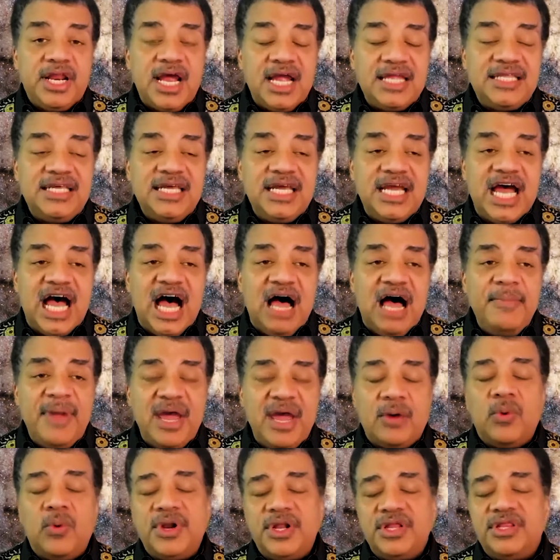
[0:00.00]
idea. I'll
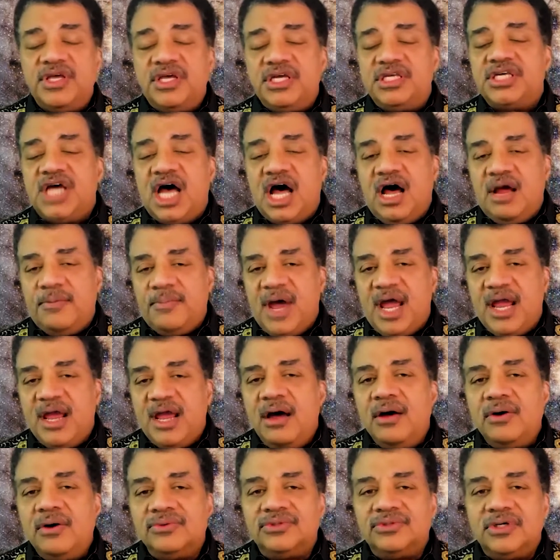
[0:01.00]
make one of these on my
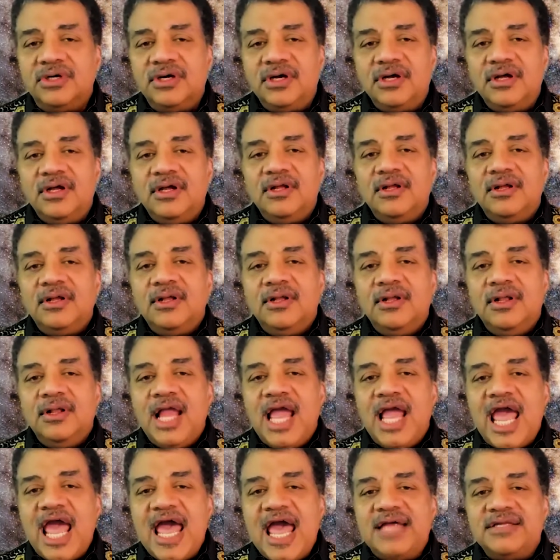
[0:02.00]
own.
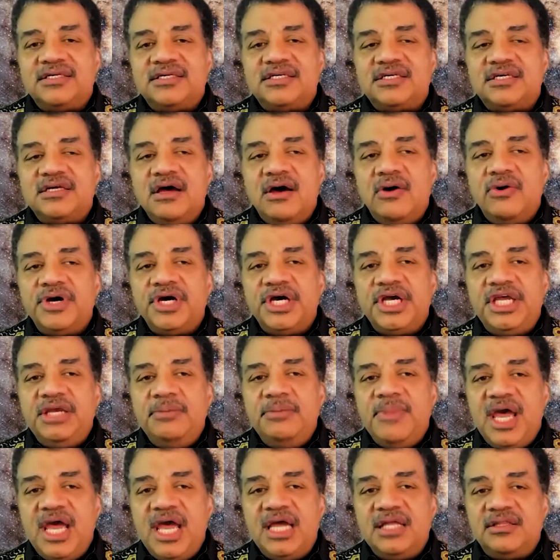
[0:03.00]
And so he
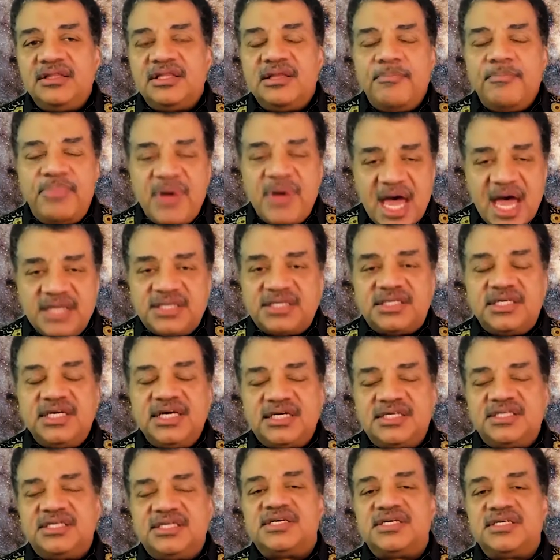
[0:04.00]
made the best
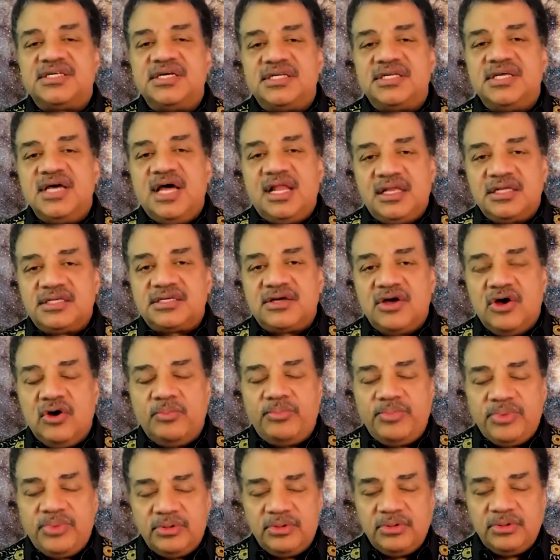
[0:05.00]
existing
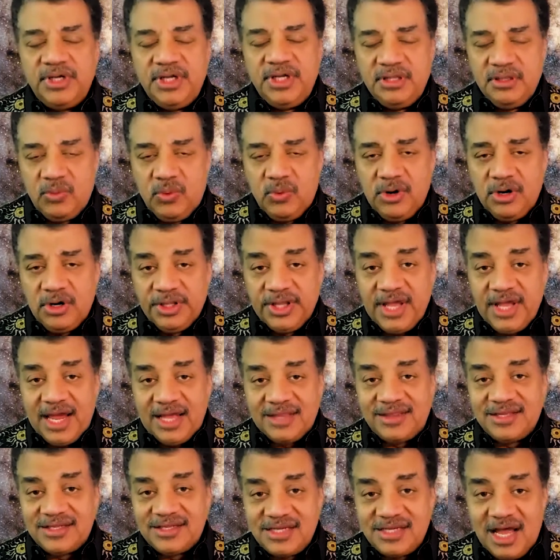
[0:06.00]
telescope in the world
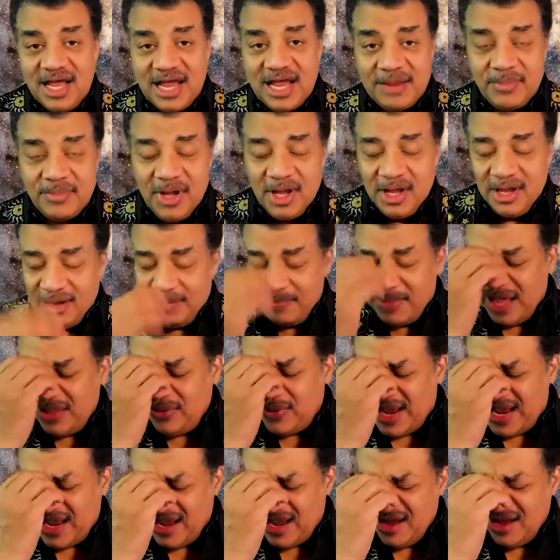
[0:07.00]
at the time. By the
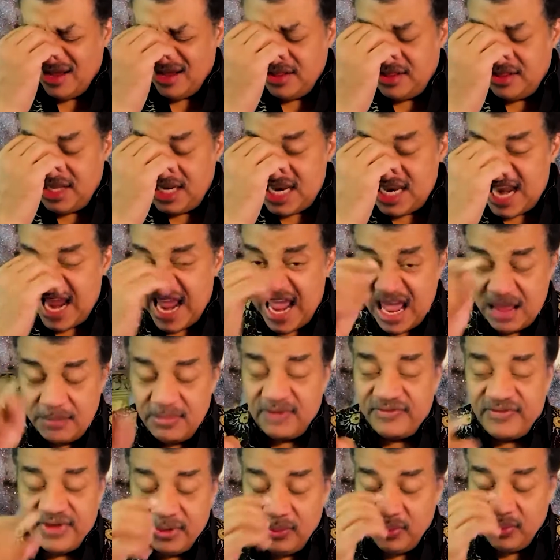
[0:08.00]
way, the name
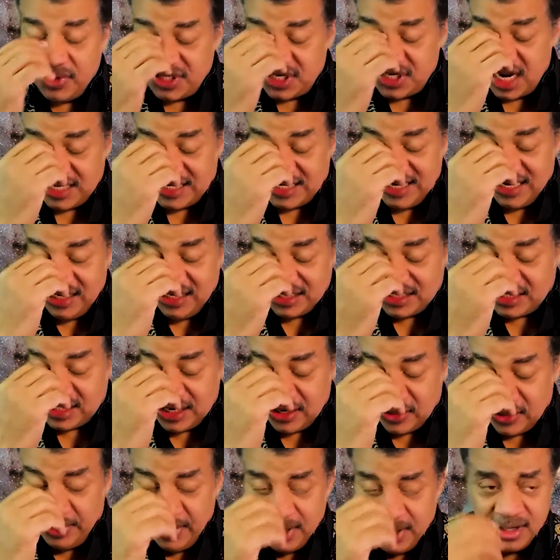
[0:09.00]
of it was not
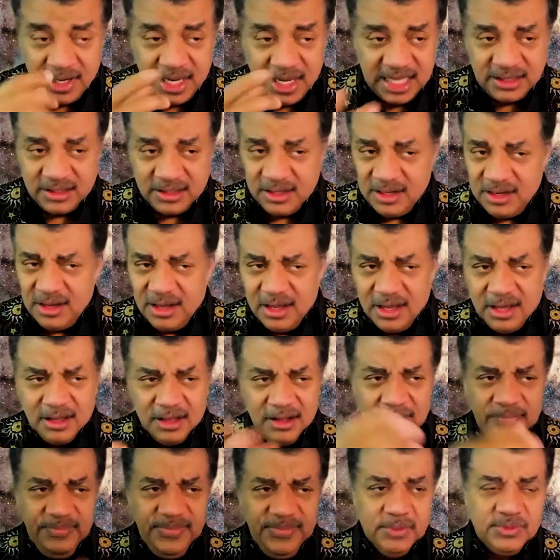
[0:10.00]
telescope. It
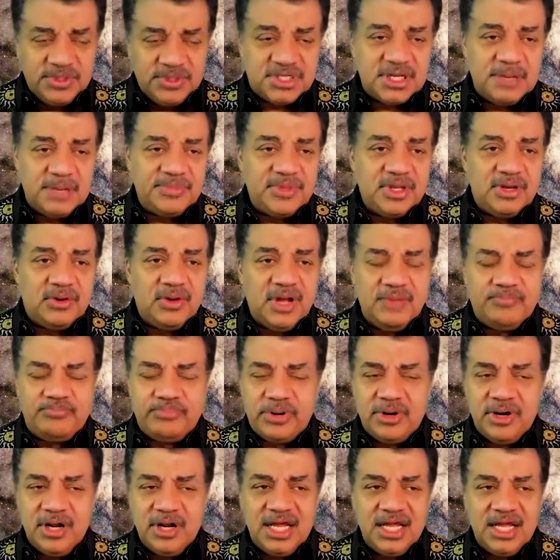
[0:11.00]
was something called,
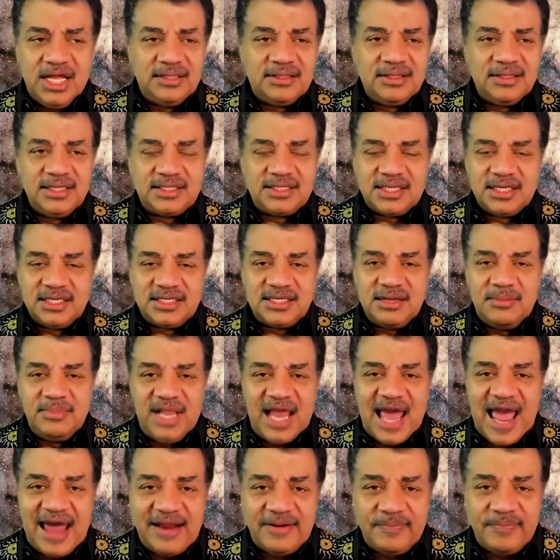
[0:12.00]
it's some
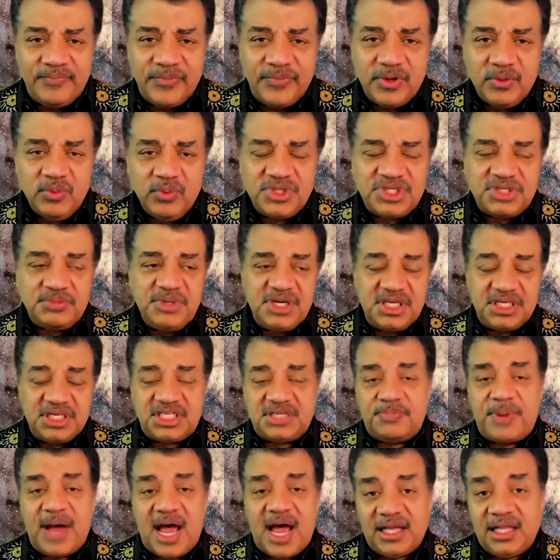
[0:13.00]
Latin, which means
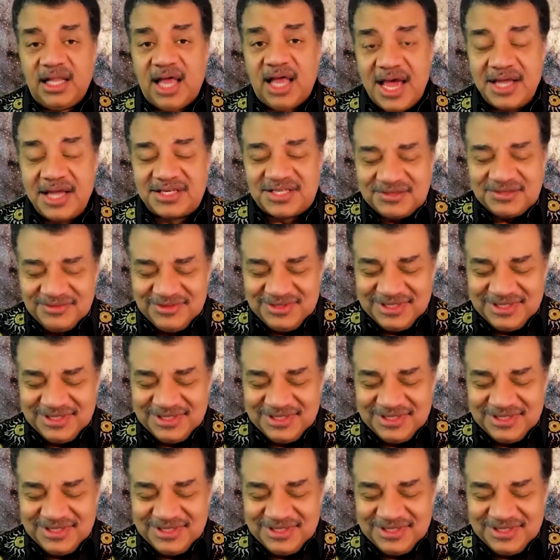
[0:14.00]
spyglass,